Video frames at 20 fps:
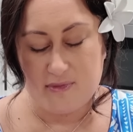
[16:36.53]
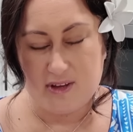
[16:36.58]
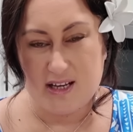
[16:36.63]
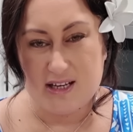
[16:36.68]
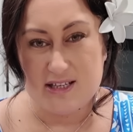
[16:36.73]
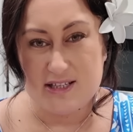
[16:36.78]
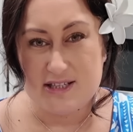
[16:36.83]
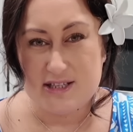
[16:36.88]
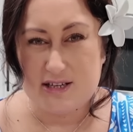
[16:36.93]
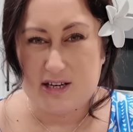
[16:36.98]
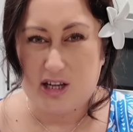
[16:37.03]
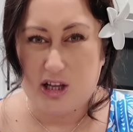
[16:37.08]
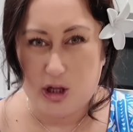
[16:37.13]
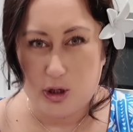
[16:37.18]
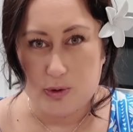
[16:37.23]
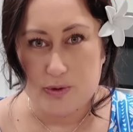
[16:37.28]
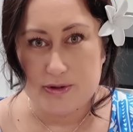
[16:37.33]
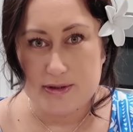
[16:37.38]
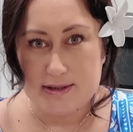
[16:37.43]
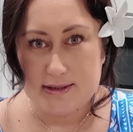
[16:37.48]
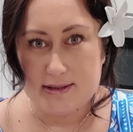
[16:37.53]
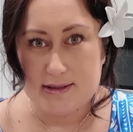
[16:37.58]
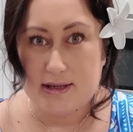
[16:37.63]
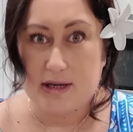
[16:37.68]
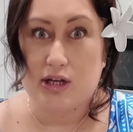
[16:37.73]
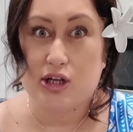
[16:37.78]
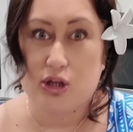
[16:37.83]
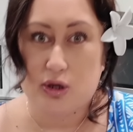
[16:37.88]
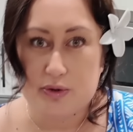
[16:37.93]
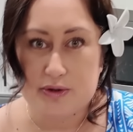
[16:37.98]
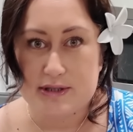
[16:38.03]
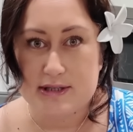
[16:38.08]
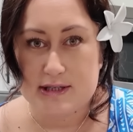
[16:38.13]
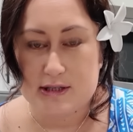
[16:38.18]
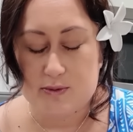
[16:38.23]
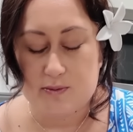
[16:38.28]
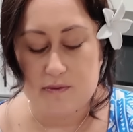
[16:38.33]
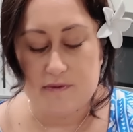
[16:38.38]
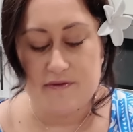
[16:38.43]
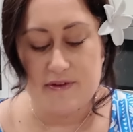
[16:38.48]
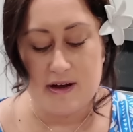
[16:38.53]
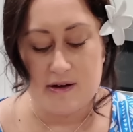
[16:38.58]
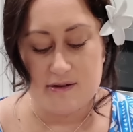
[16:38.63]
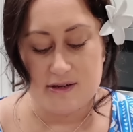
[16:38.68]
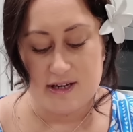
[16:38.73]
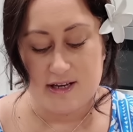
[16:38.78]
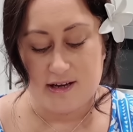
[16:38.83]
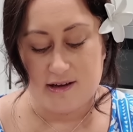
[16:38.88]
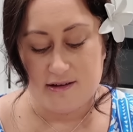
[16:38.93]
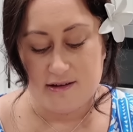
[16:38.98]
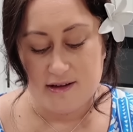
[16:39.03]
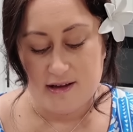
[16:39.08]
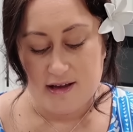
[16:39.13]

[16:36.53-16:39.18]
it's close, the closest we found here.